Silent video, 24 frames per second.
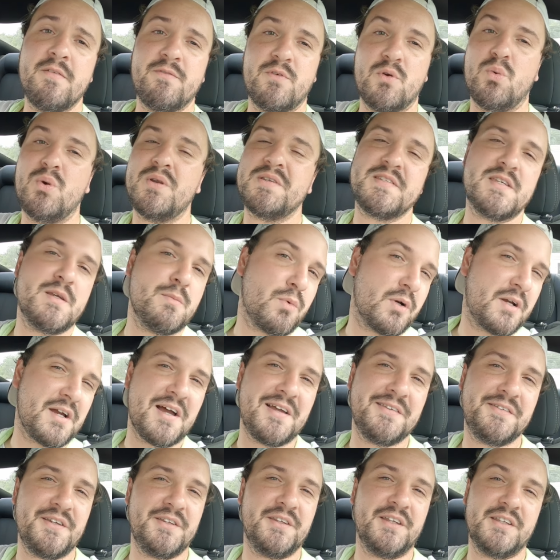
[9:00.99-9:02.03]
If you want to see more
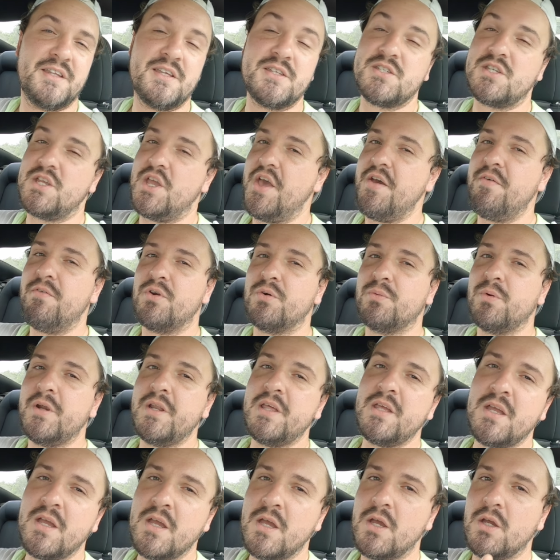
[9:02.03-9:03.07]
content like this and you haven't
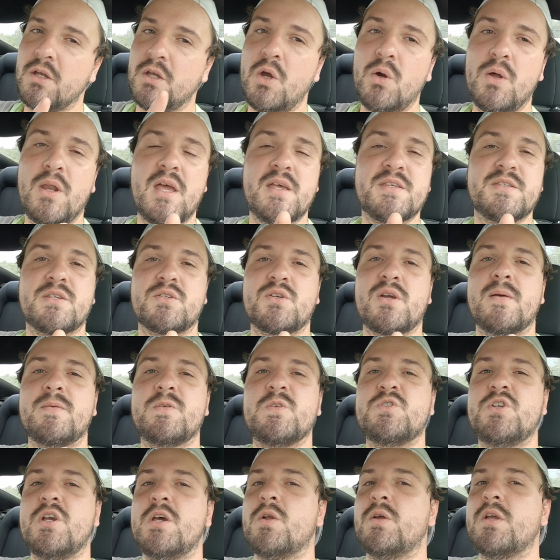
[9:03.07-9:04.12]
already, go ahead and subscribe
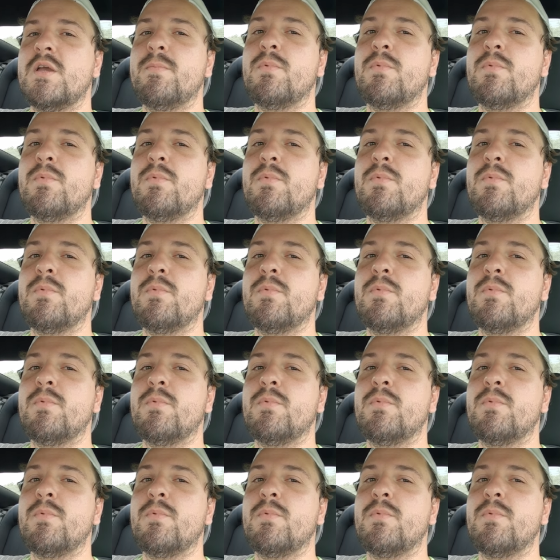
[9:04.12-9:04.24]
to the channel.